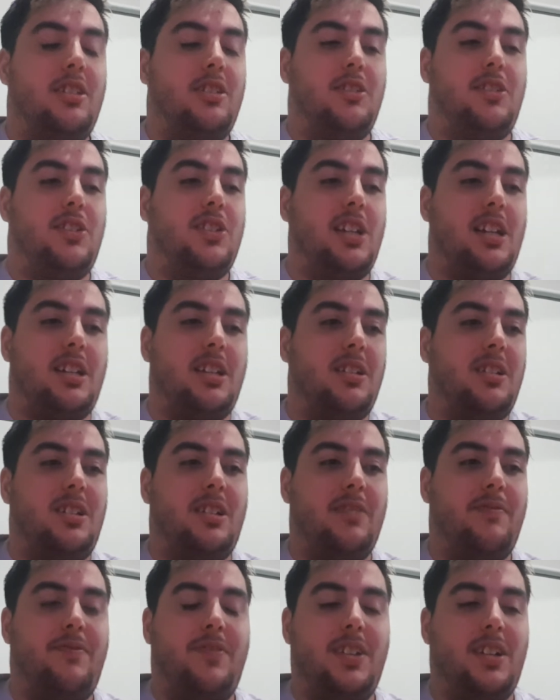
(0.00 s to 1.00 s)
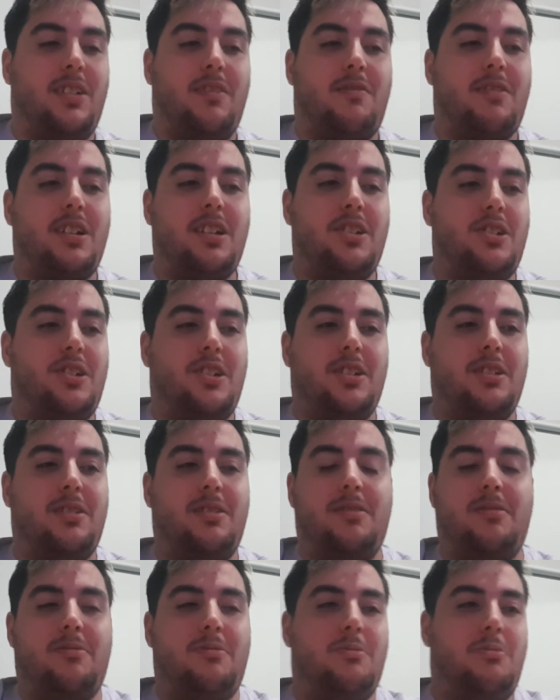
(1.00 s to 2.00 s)
Second
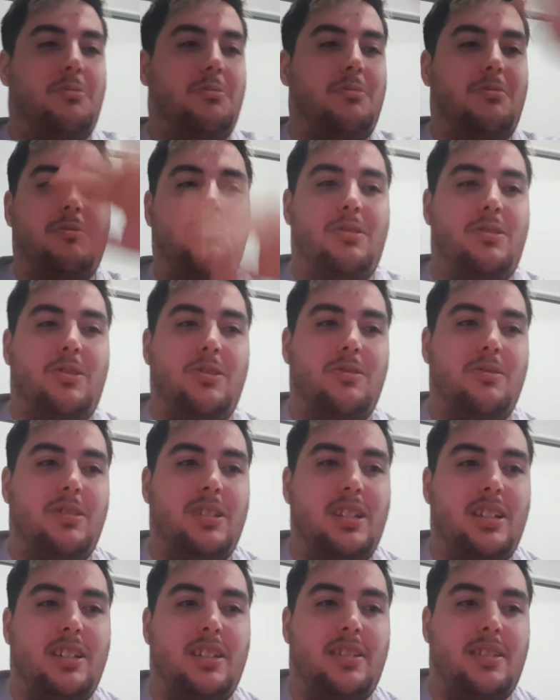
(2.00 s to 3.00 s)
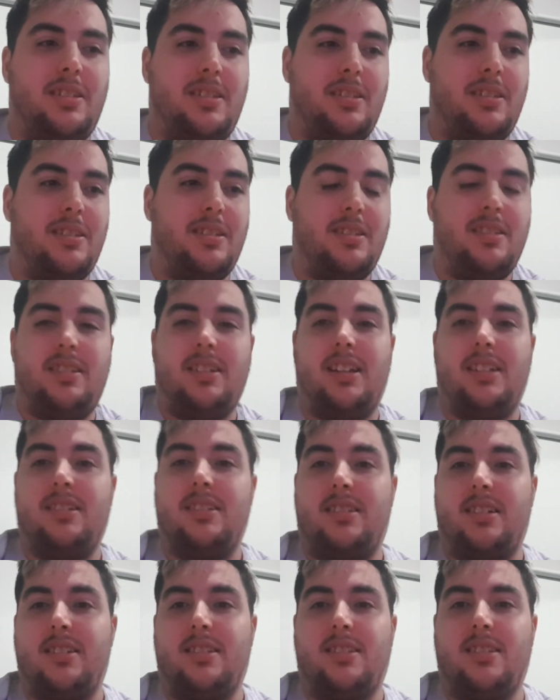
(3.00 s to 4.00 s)
configuration, do this, and
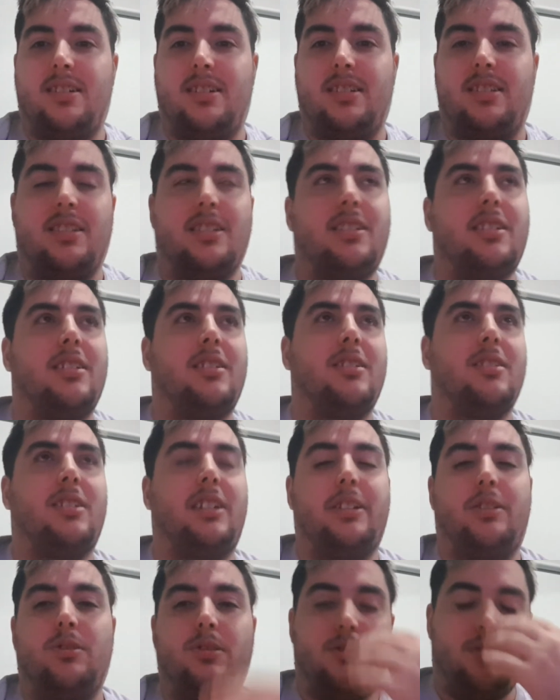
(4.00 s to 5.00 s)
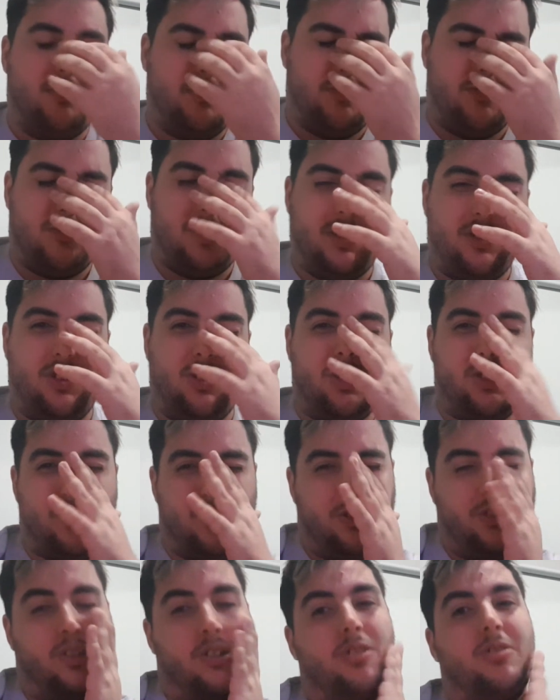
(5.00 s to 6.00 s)
it does nothing, and you're like, dude, why don't you just
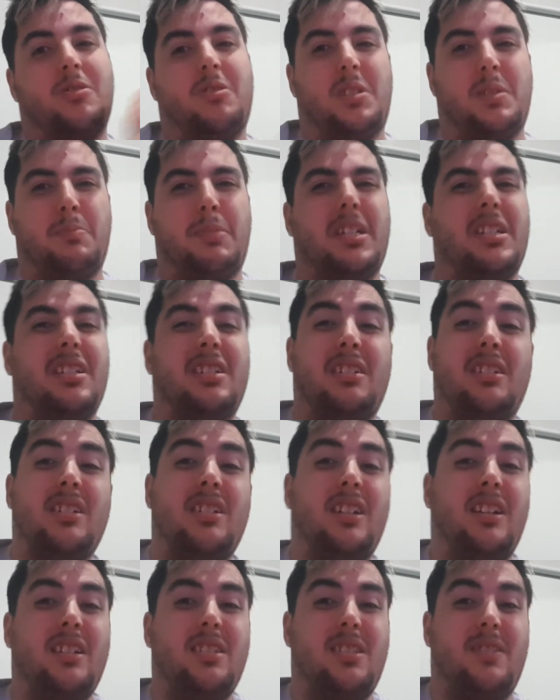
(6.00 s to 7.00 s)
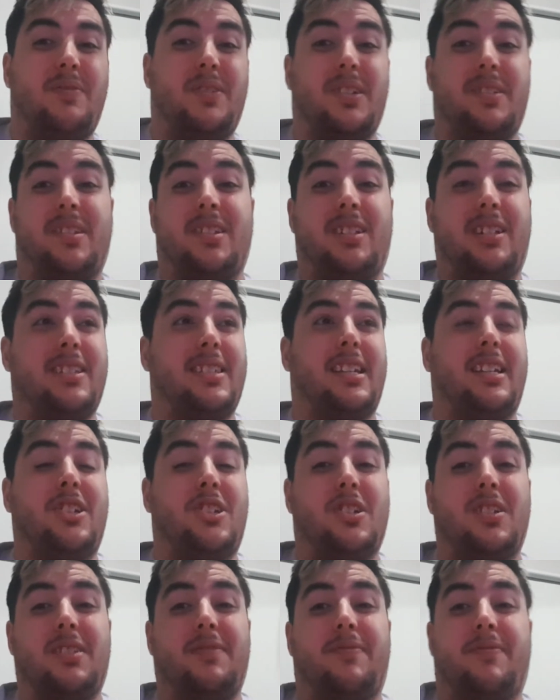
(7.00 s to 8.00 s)
turn your spear to
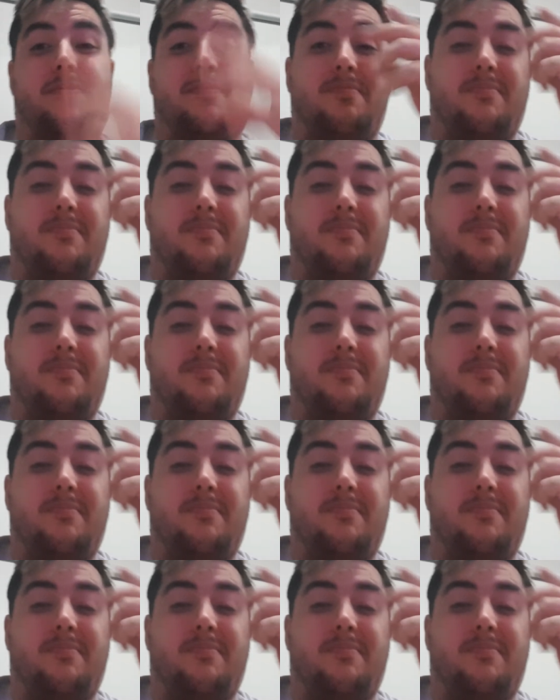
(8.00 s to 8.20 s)
fossilization and